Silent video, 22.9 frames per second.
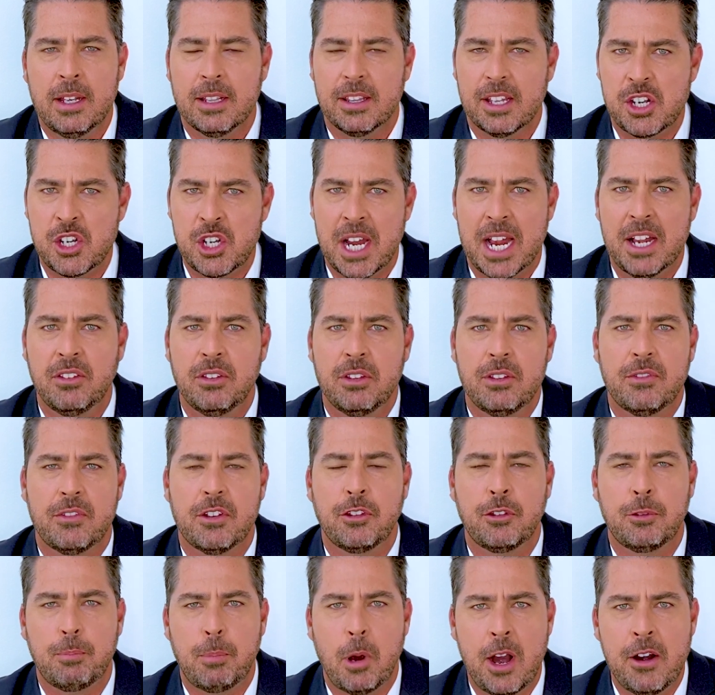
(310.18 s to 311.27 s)
the chances of a
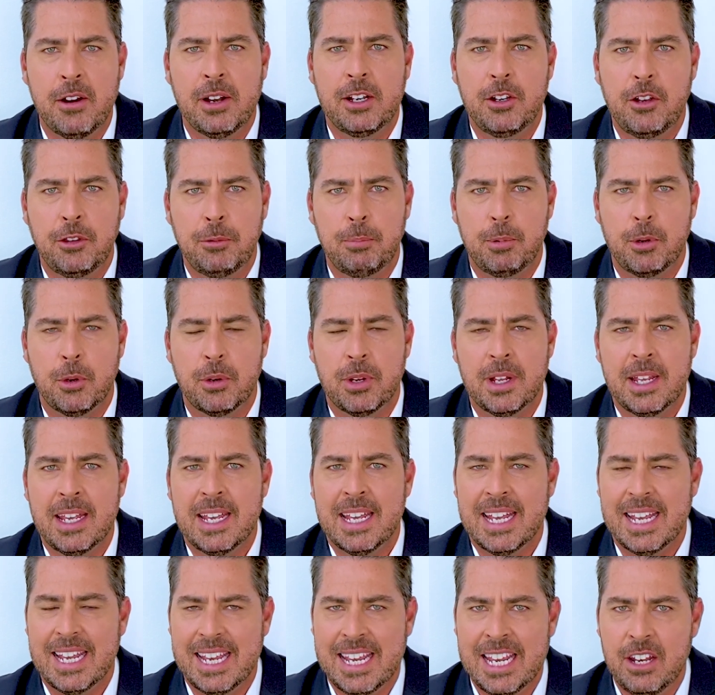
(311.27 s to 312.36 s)
spiraling dispute
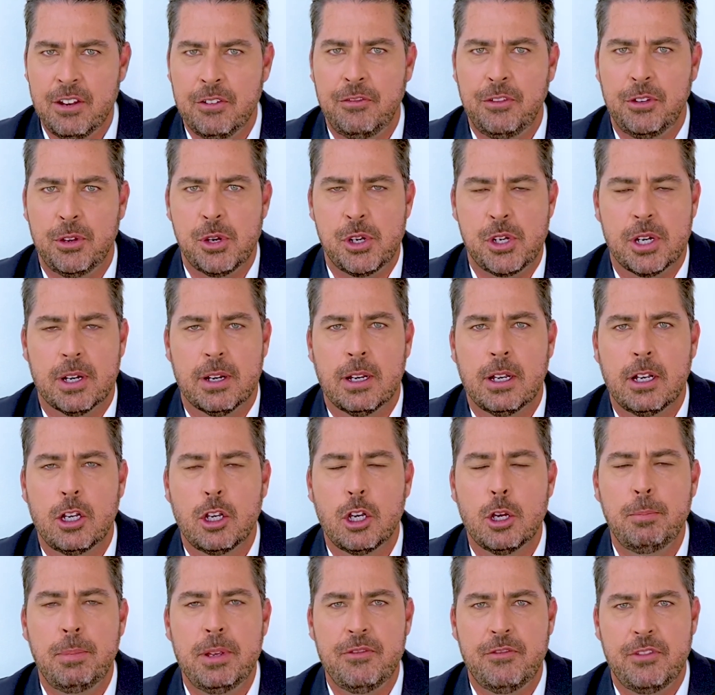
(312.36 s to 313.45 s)
in the future
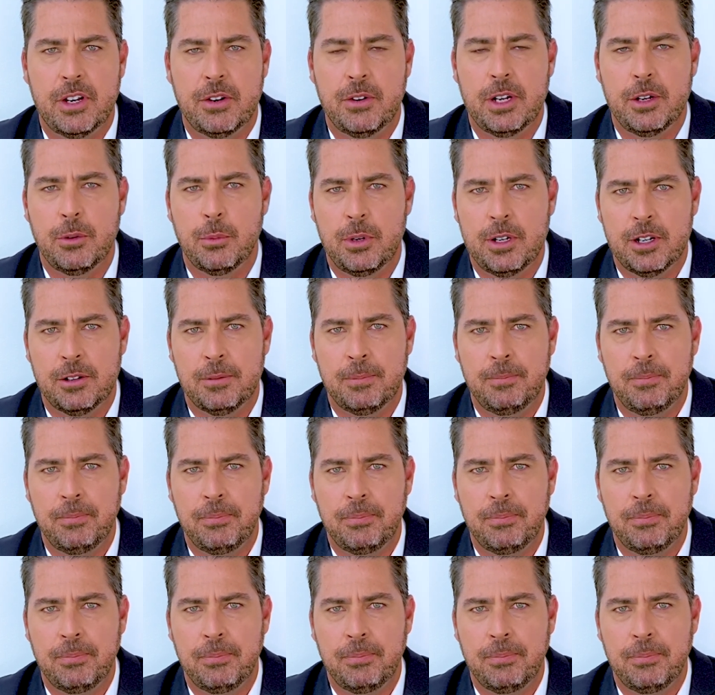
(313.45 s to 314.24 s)
could be very real.